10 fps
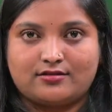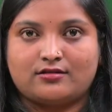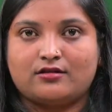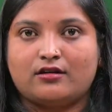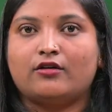
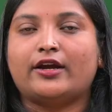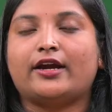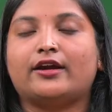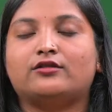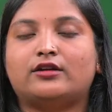Okay,
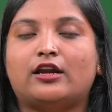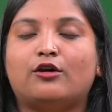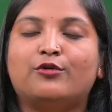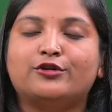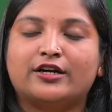tell about
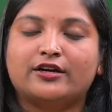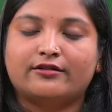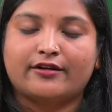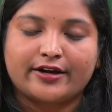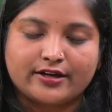her
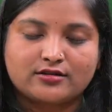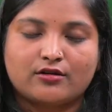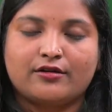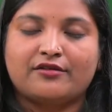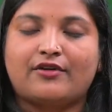rights, and
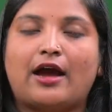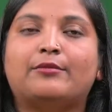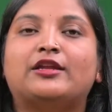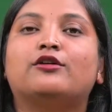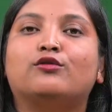family
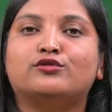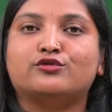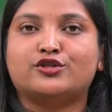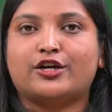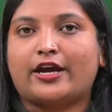also she
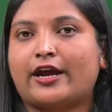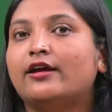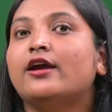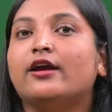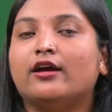can
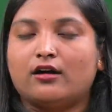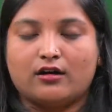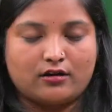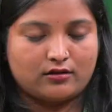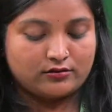
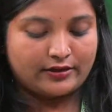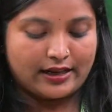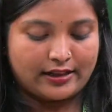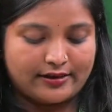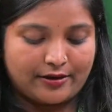tell them.